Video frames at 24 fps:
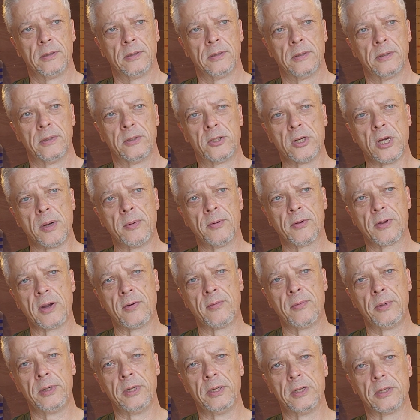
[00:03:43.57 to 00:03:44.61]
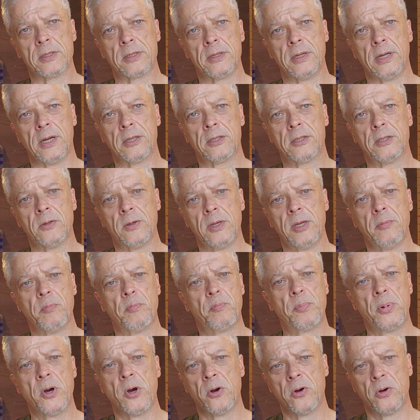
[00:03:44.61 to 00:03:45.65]
The job of government is not to
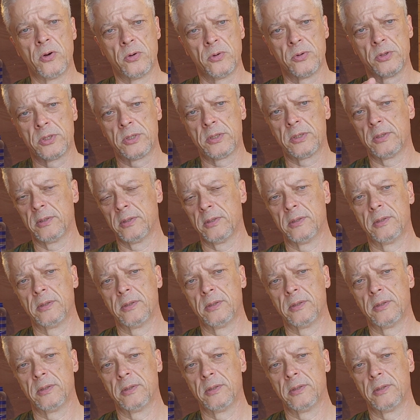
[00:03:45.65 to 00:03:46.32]
impose